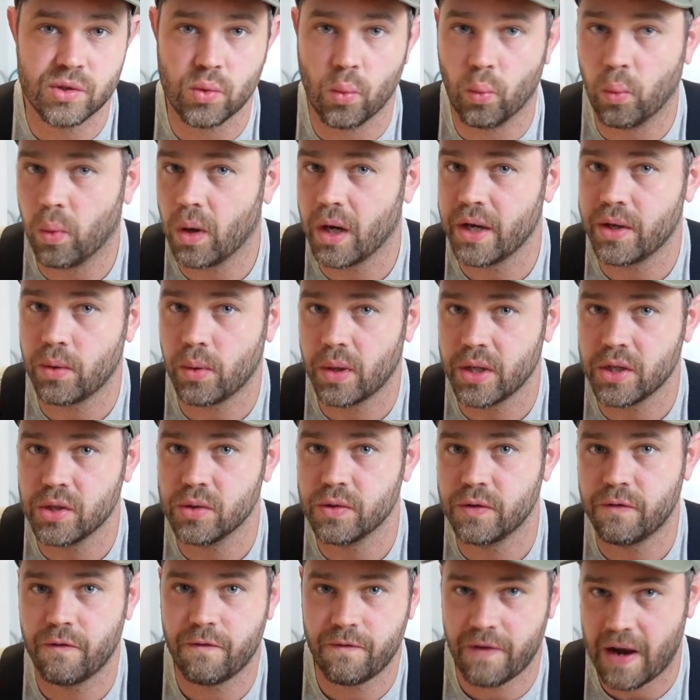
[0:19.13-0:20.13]
why do I
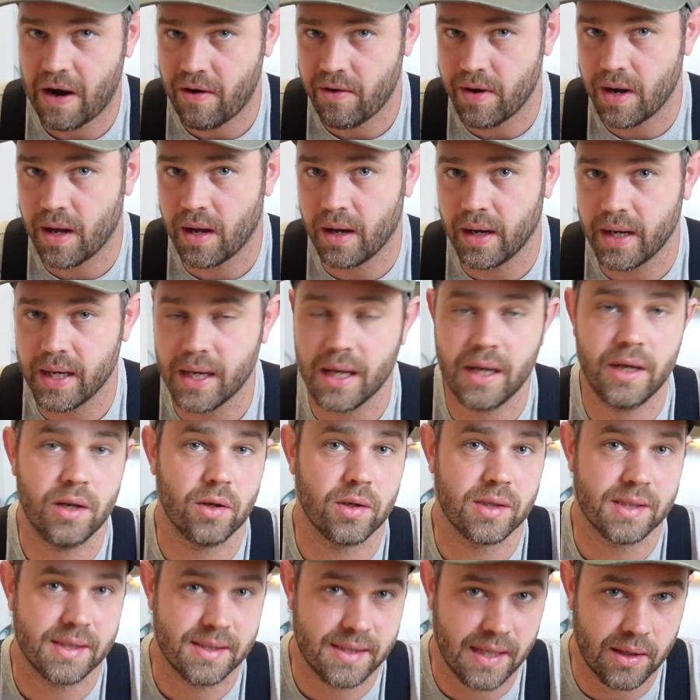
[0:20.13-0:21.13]
use Fahrenheit and
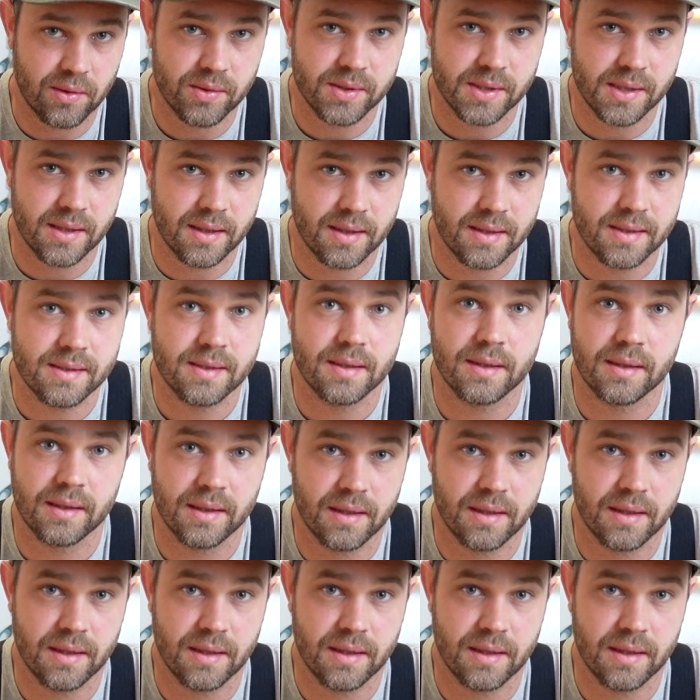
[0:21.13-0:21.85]
not Celsius,